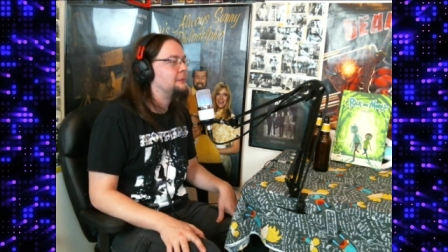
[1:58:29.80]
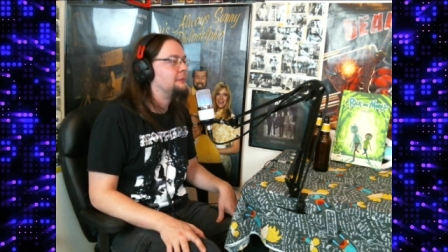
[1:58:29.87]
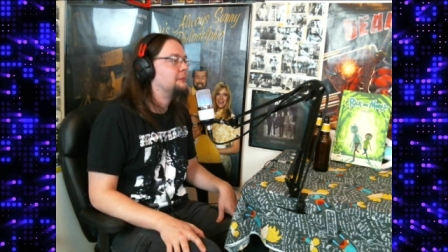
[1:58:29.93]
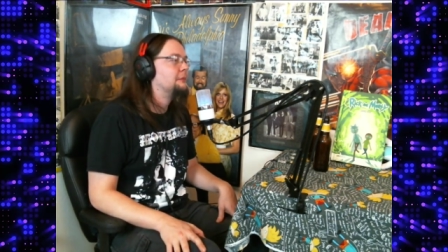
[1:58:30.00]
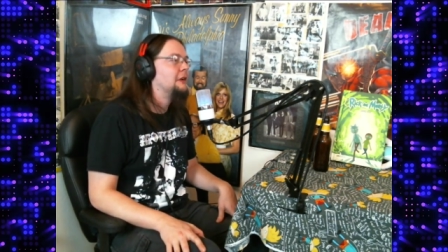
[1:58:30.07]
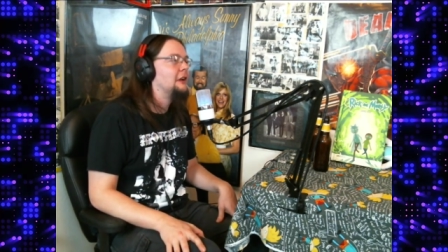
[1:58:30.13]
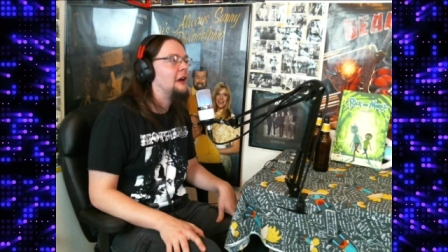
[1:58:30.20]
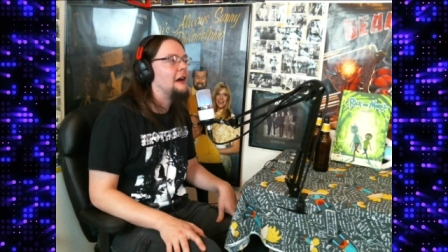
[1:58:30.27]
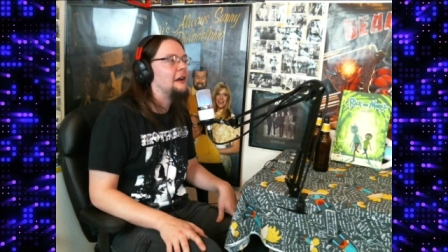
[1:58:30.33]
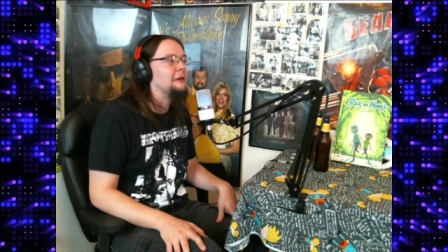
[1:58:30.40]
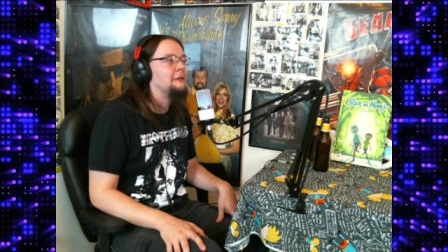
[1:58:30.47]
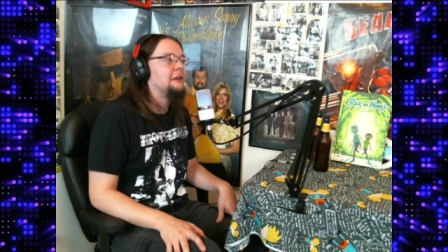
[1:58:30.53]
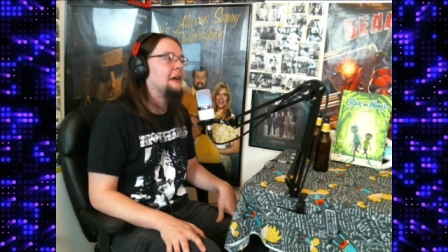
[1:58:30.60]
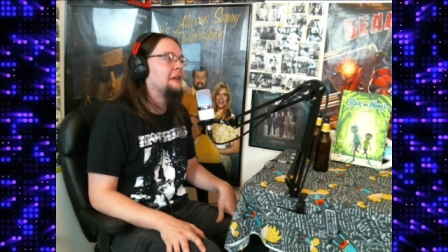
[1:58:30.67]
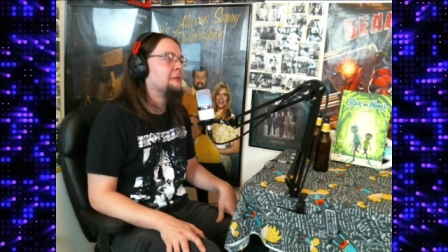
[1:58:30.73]

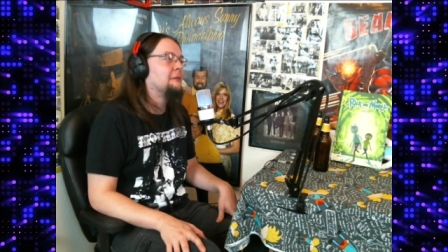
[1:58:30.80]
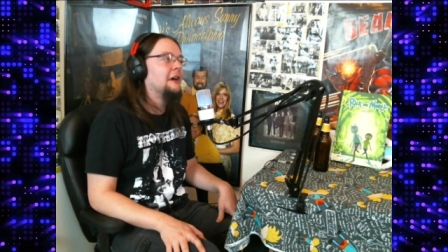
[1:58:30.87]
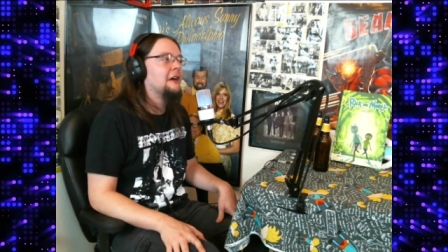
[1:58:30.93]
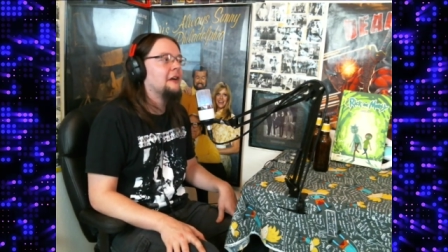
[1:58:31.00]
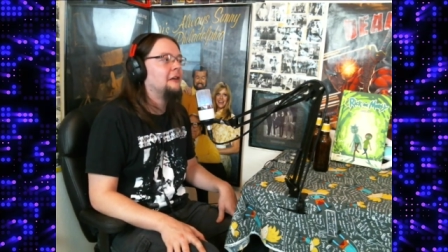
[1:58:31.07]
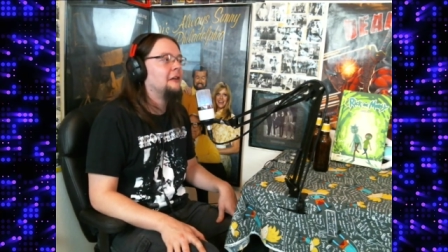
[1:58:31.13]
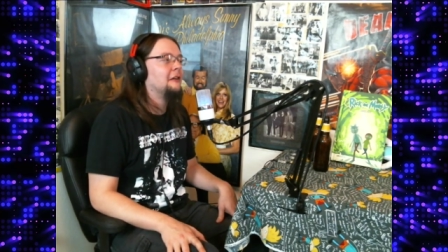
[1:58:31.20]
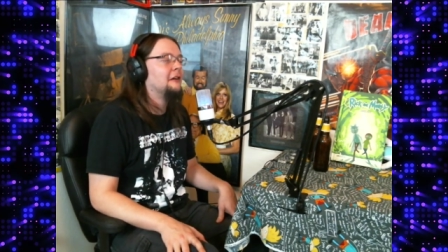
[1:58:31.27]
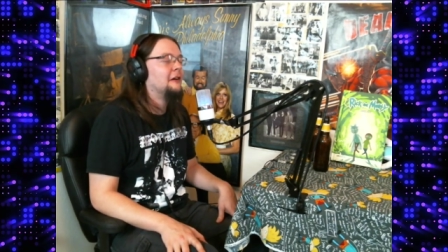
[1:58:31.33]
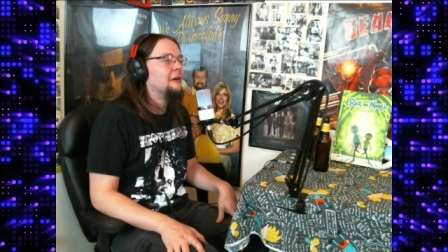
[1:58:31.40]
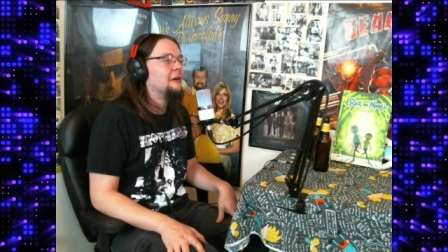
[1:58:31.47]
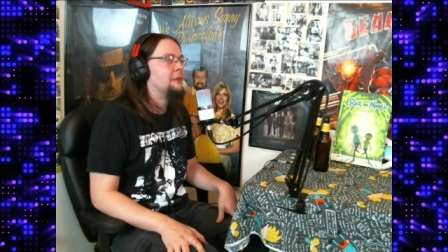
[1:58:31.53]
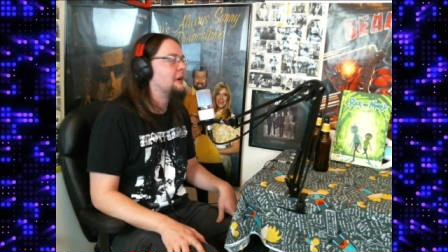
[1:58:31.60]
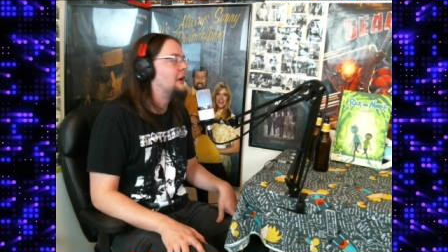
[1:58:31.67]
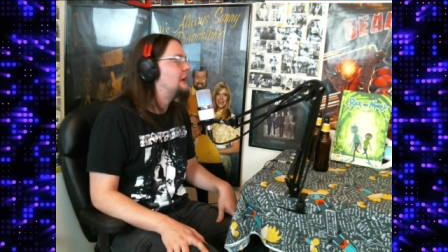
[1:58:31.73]
melodic death metal,
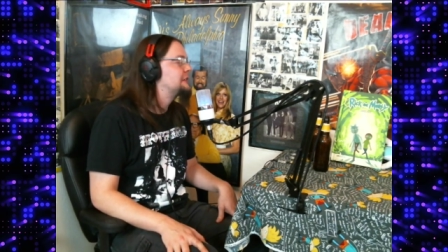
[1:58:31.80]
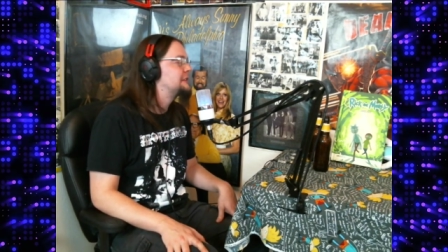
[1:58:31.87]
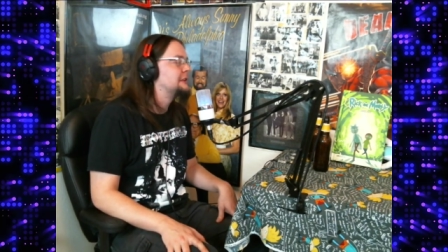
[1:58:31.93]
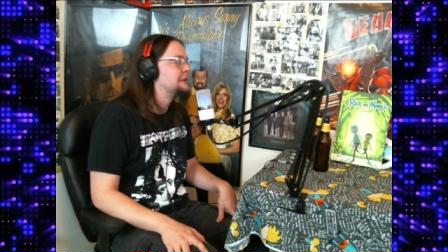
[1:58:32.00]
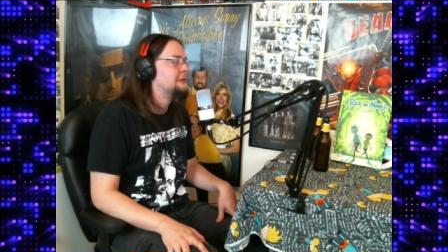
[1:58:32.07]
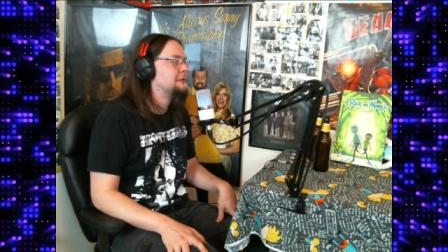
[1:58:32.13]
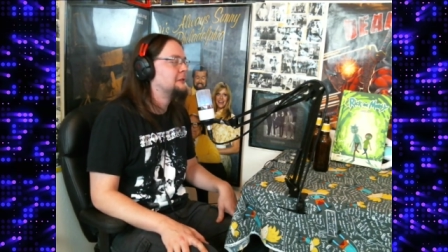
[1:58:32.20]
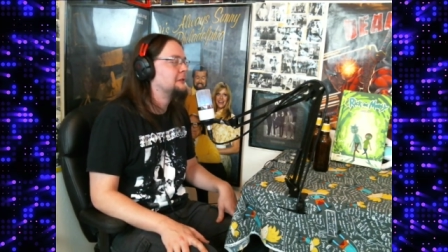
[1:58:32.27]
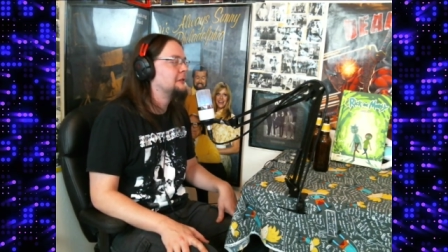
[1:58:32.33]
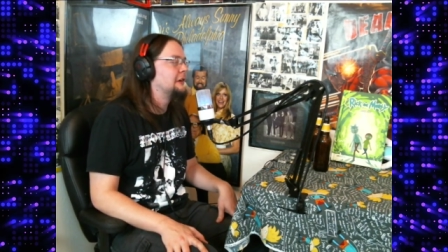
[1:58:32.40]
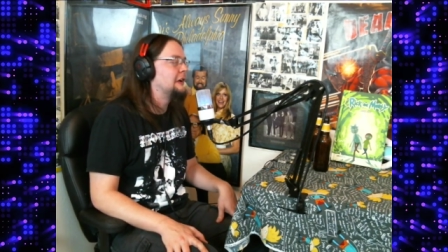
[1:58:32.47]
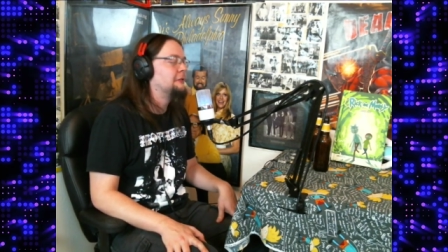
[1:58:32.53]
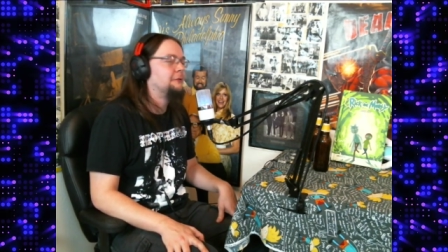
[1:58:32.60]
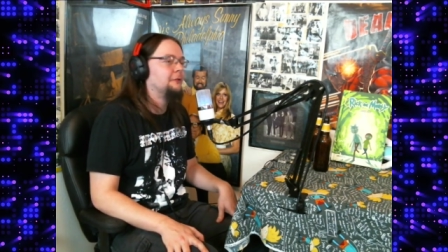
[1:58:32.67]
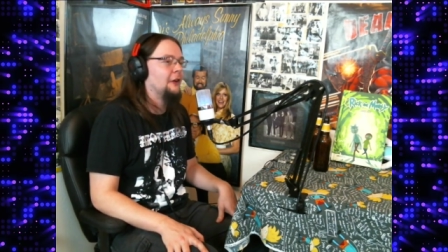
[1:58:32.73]
but also
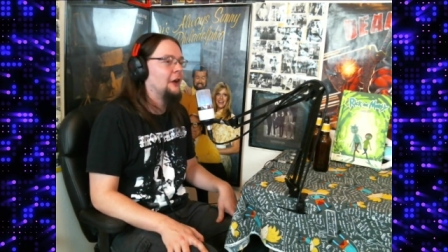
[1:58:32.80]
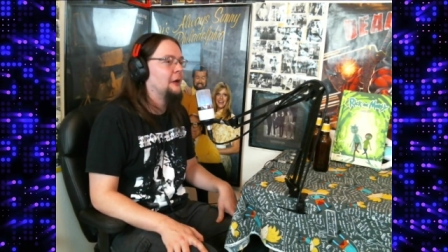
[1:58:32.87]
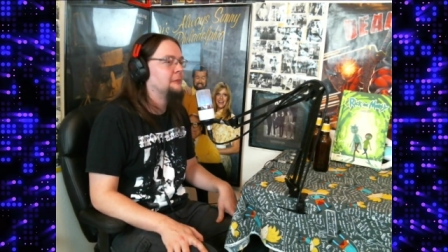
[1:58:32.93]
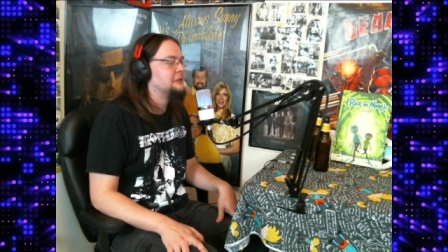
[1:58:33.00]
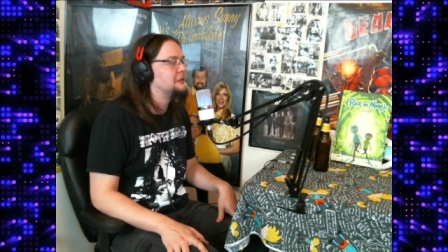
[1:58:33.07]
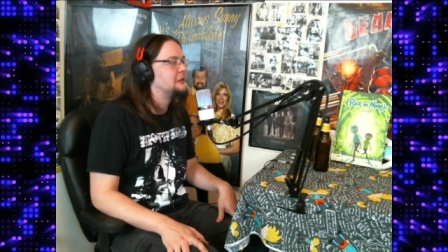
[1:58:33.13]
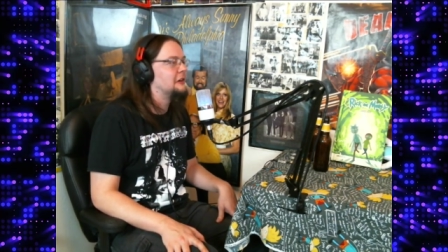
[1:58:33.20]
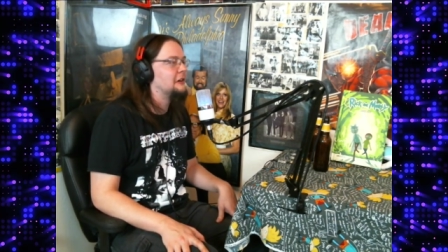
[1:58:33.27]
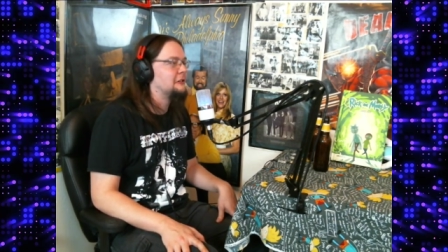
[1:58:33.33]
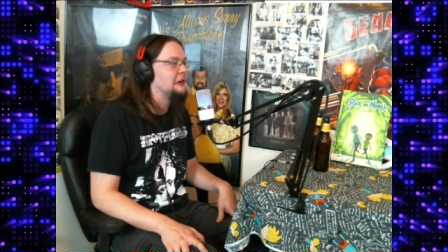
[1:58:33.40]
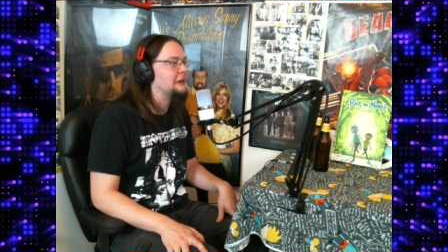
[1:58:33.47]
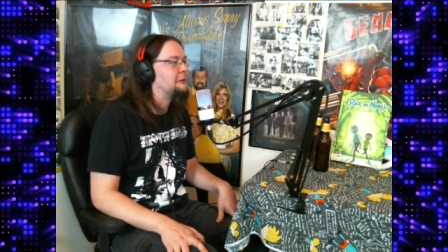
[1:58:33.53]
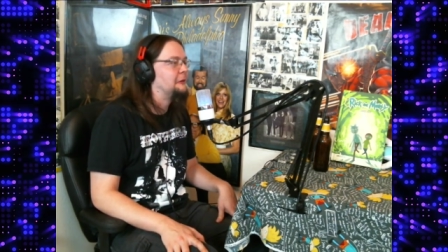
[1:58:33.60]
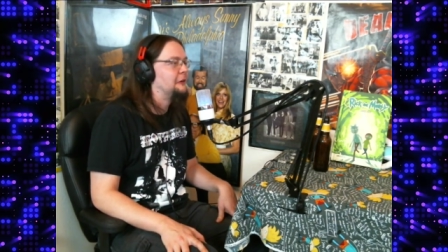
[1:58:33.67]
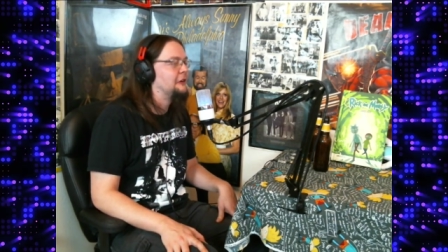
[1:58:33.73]
In Flames and Dark
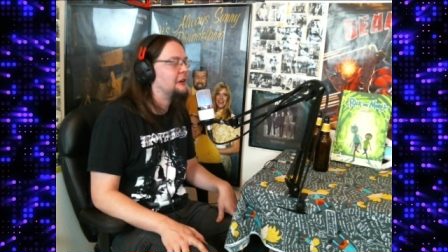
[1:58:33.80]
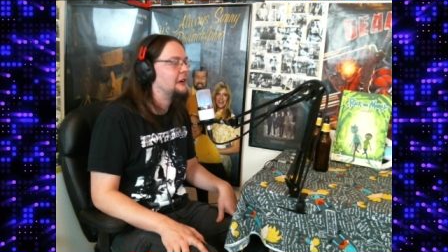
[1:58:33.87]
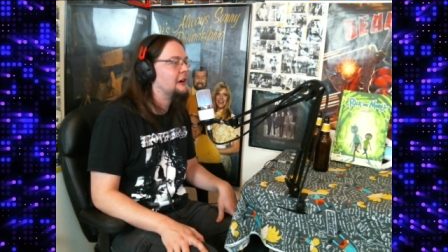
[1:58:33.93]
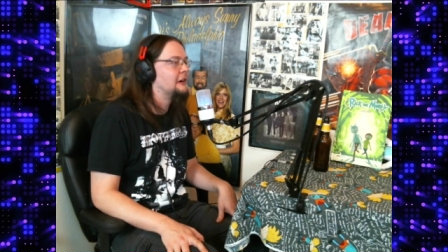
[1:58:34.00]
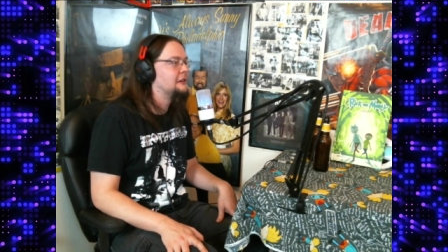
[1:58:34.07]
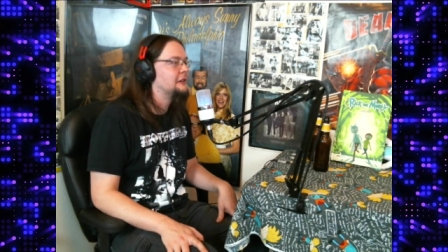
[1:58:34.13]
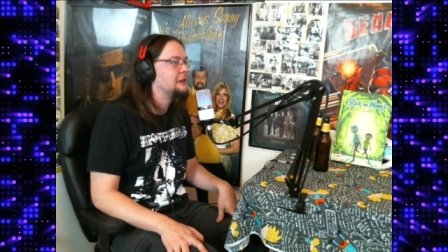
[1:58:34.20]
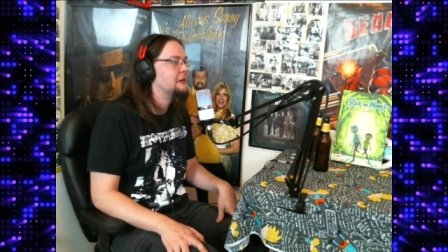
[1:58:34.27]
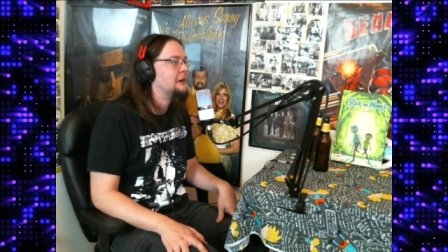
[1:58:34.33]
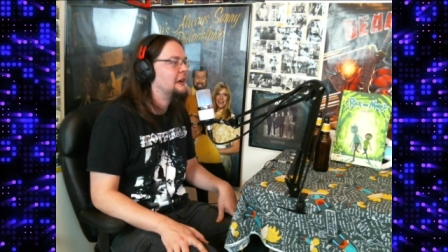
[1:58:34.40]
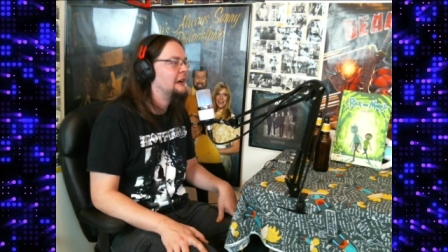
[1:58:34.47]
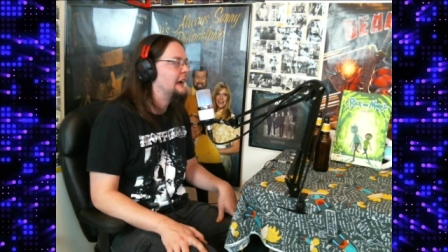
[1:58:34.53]
Tranquility are too,